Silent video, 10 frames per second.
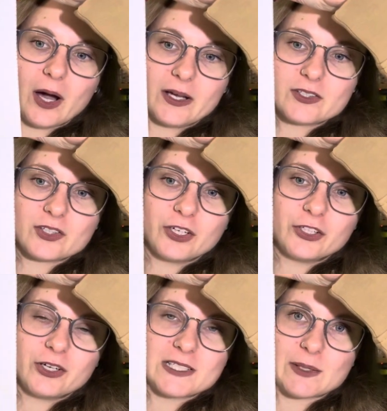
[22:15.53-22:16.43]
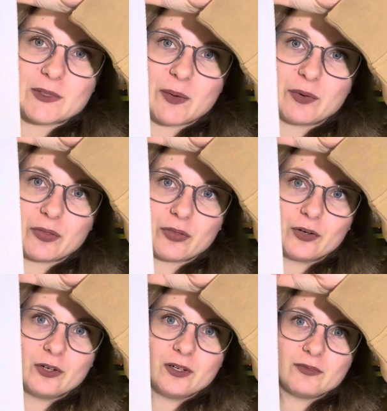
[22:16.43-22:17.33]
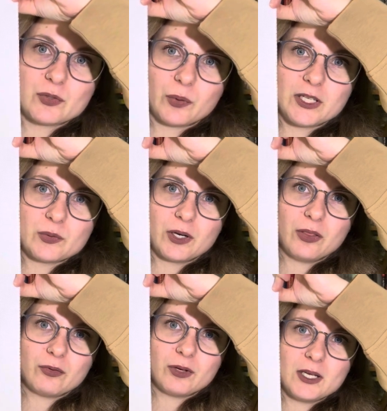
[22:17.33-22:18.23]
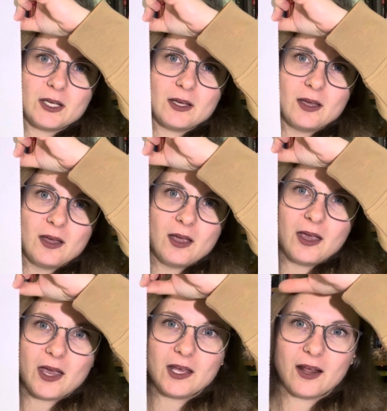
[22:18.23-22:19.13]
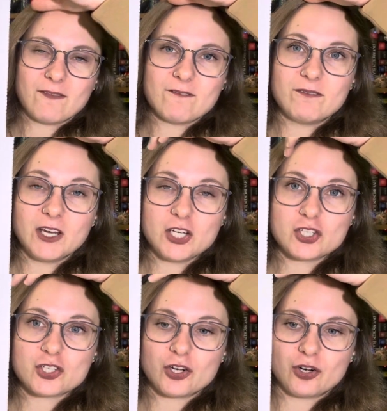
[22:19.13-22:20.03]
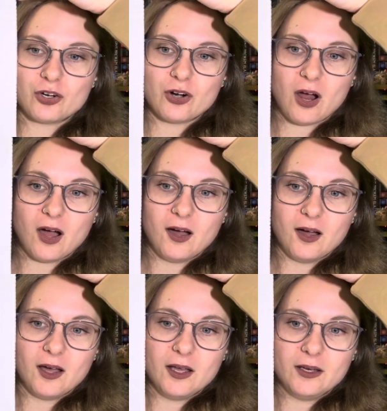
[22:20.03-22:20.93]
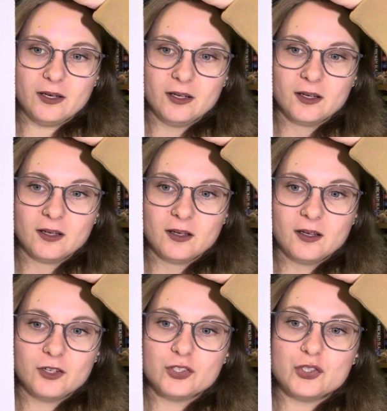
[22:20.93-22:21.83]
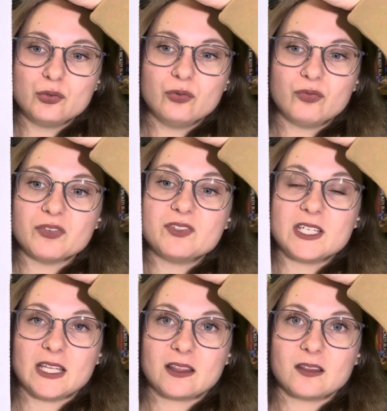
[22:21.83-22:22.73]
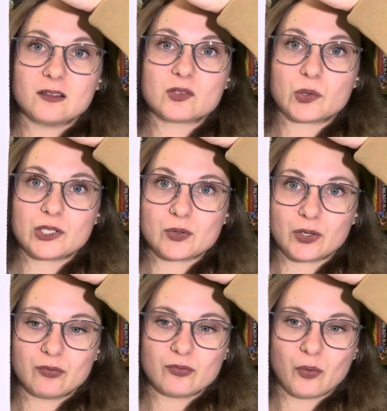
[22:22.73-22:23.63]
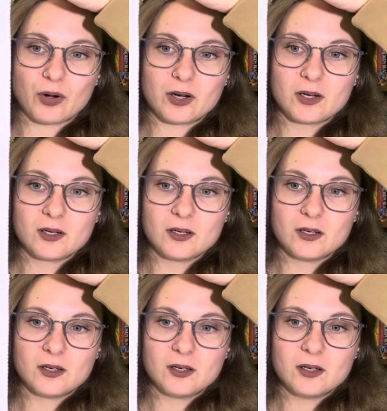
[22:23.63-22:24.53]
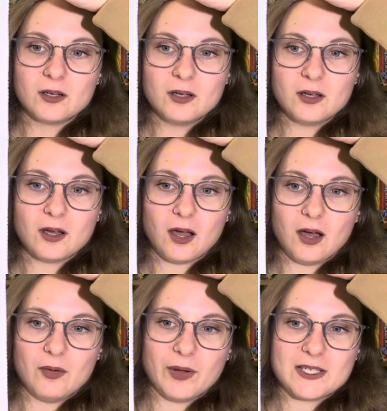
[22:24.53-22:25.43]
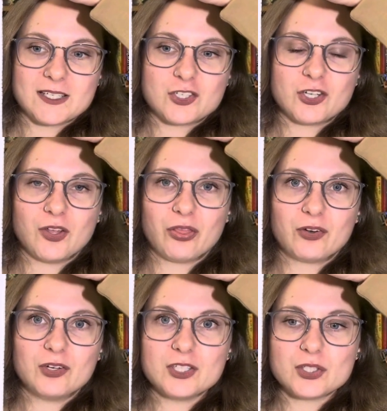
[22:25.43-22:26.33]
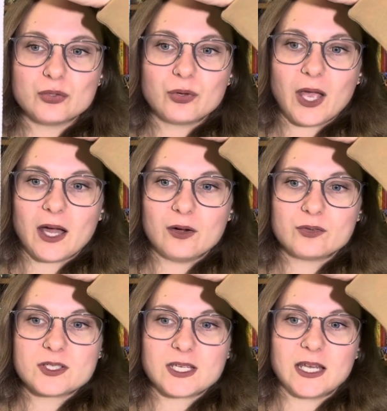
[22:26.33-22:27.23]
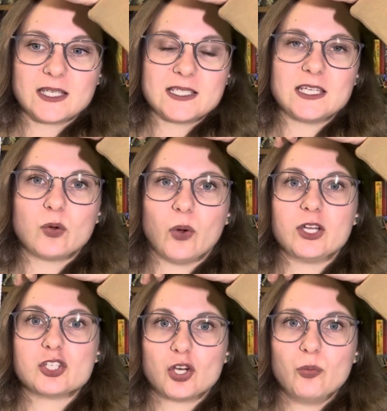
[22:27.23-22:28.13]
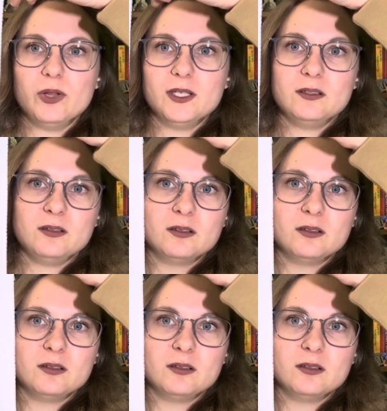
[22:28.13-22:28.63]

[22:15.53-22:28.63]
I started her on September 3rd of 2023, and I finished her on June 15th of 2024. I stitched her on 32 count antique white Jobelan.